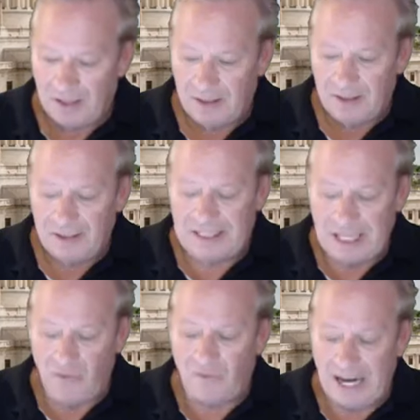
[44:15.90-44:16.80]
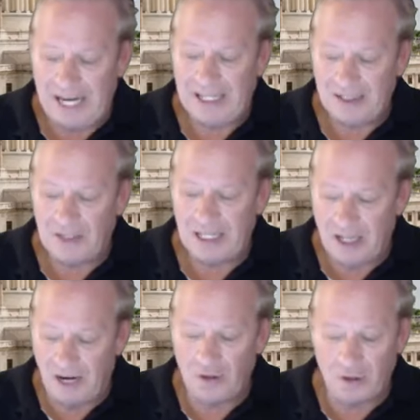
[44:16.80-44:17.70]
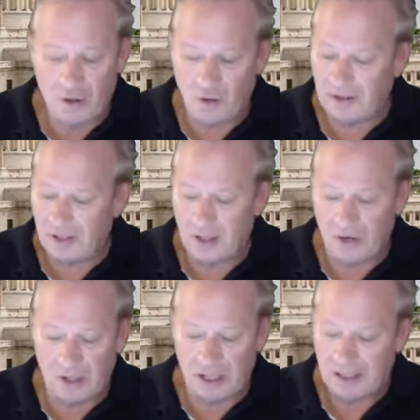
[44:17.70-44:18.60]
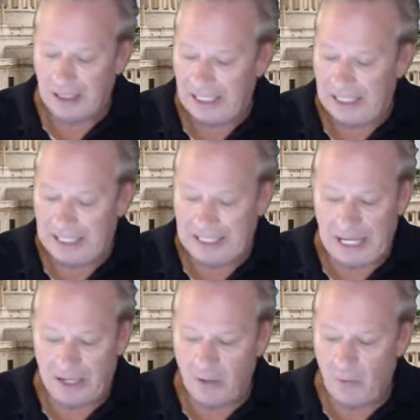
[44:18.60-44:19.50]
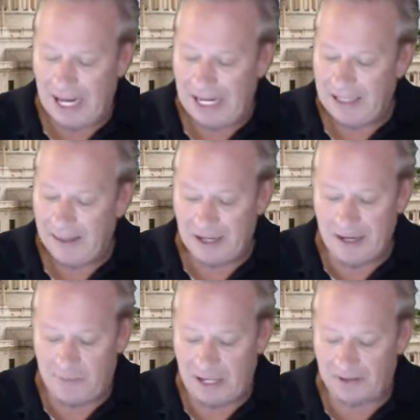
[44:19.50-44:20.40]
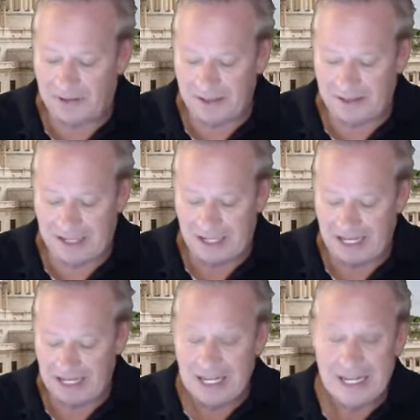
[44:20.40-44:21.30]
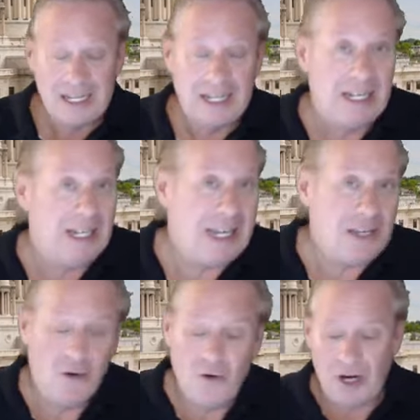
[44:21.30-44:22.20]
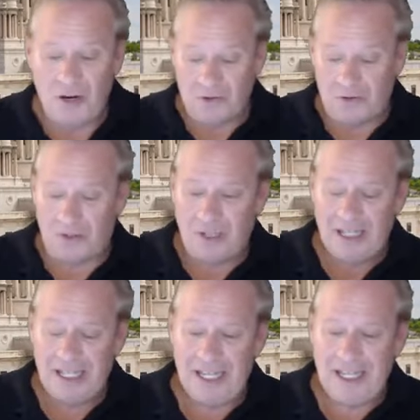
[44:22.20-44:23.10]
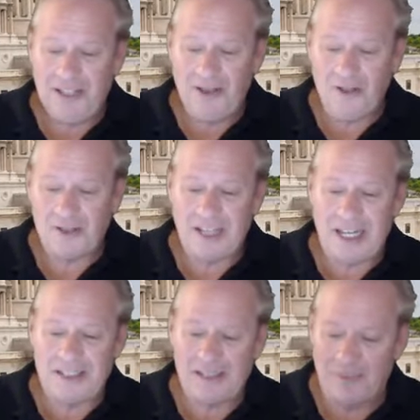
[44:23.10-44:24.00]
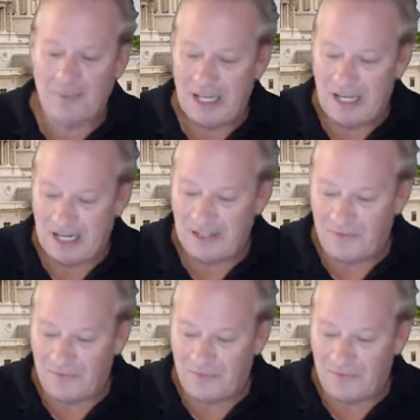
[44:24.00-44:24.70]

self-financing governor in North Dakota. I don't know anything about this guy. Hey, who knows? He looks like something out of